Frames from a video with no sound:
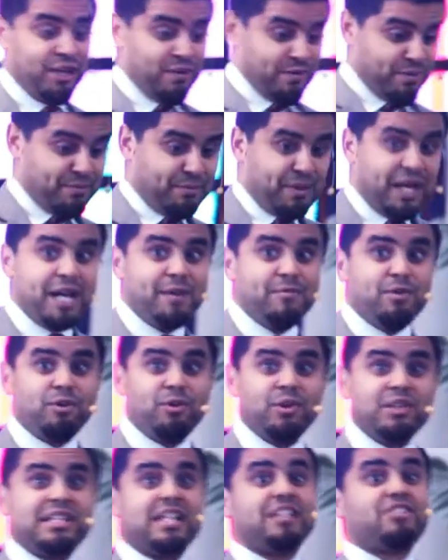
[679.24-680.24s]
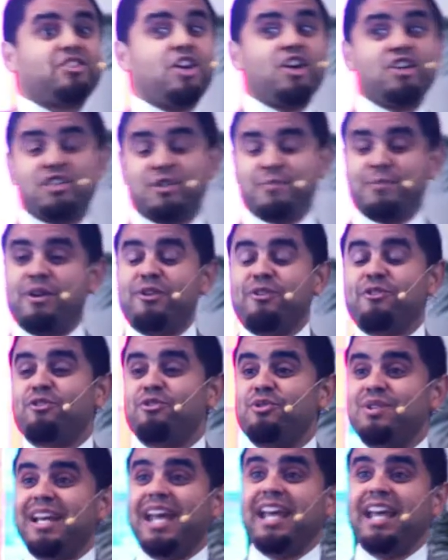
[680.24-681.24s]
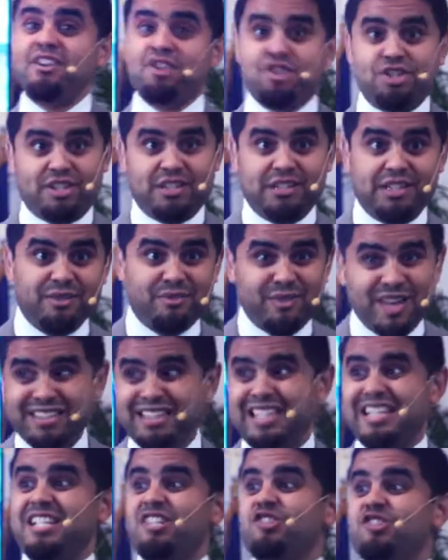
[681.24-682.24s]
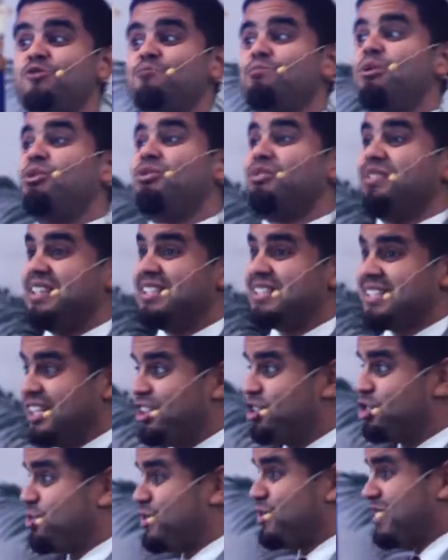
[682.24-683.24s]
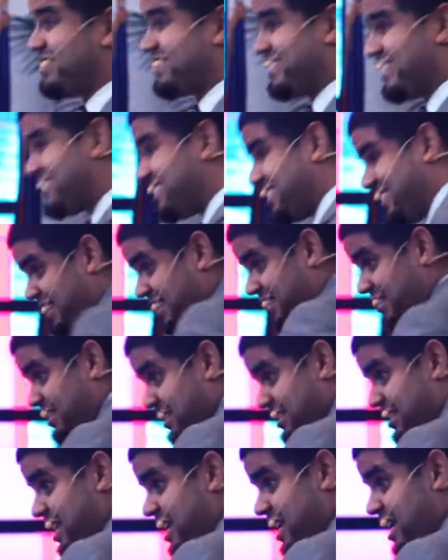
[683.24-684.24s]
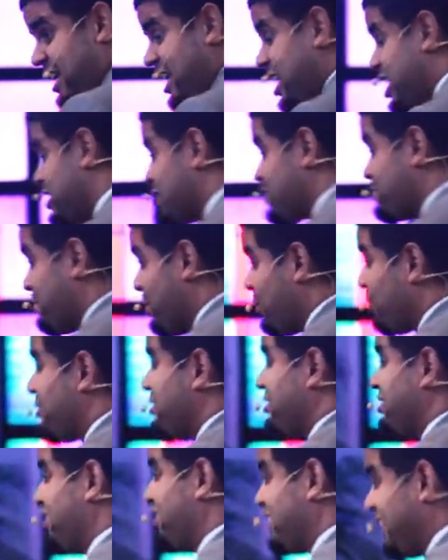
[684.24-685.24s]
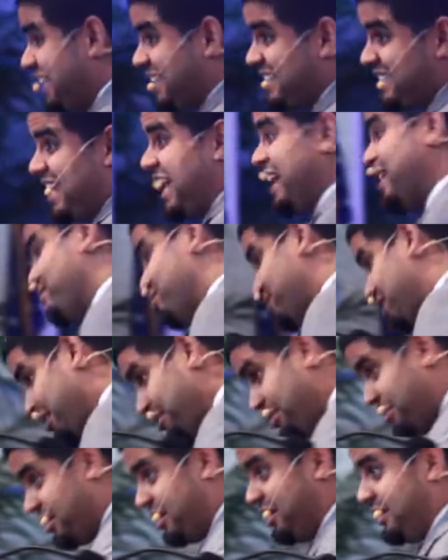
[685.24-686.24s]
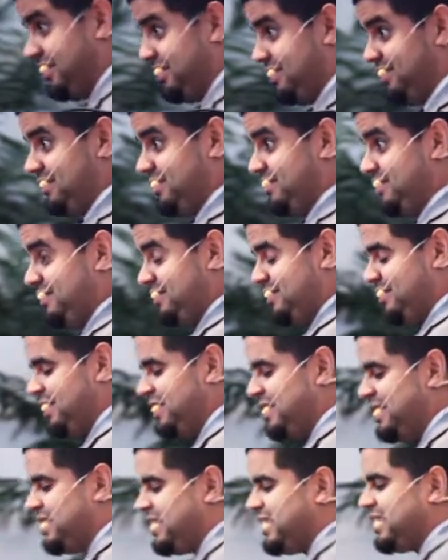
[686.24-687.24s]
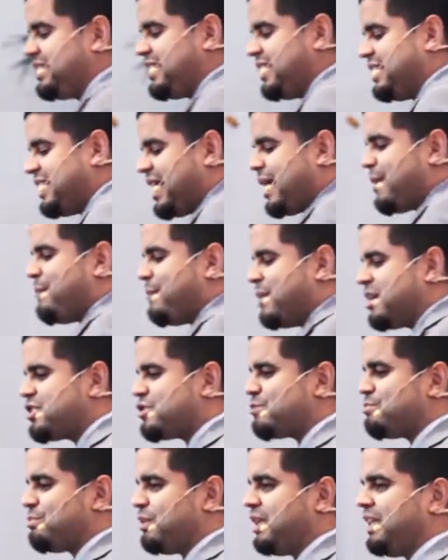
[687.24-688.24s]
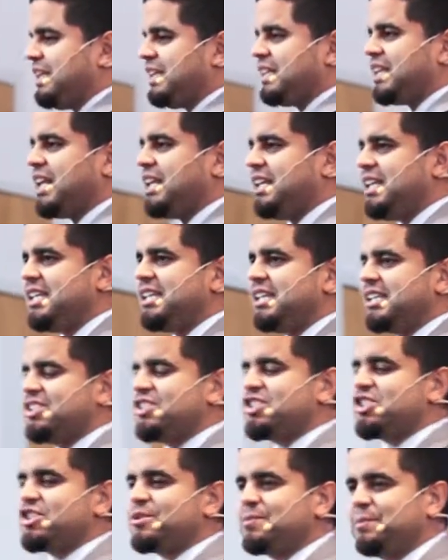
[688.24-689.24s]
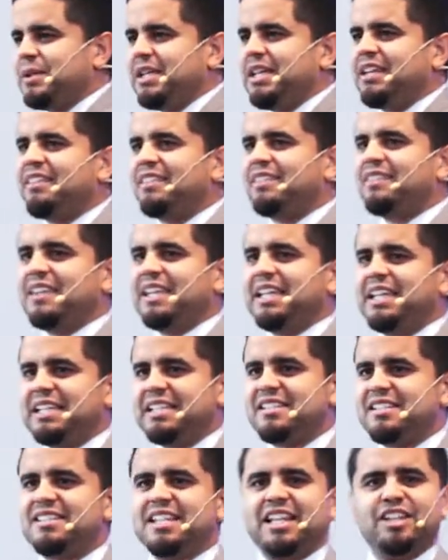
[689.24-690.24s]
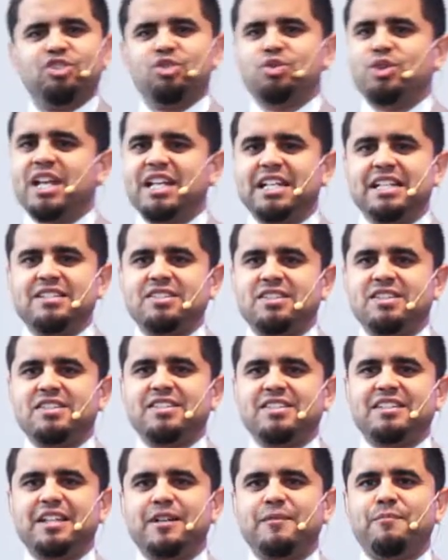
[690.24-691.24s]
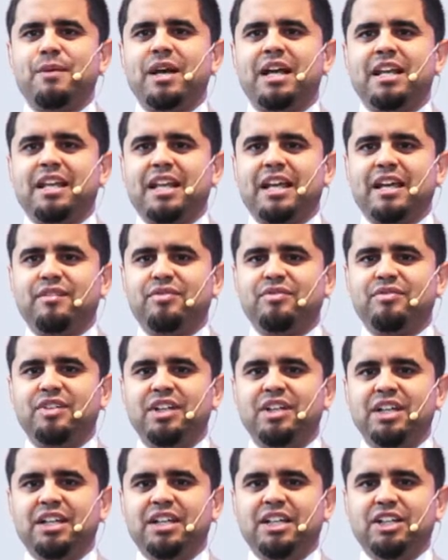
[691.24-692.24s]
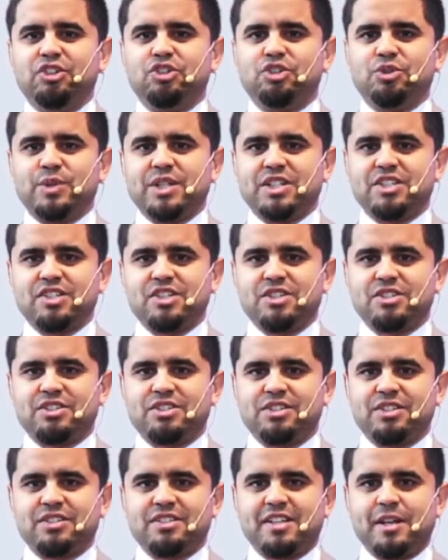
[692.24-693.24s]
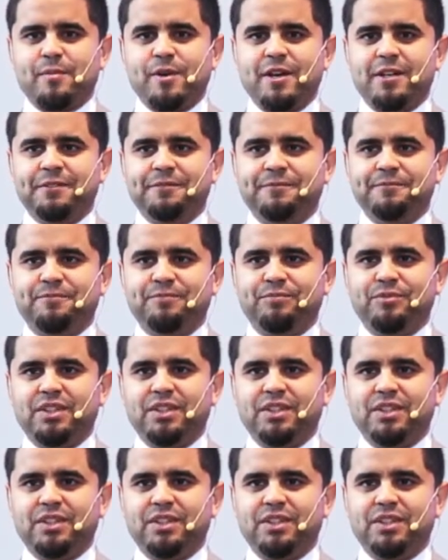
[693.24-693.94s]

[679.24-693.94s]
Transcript: of the Bible that talks about creation, the fact that he spoke things into existence, he spoke things out of nothing, then that must mean that he can speak things that do not exist in my life into existence. Amen?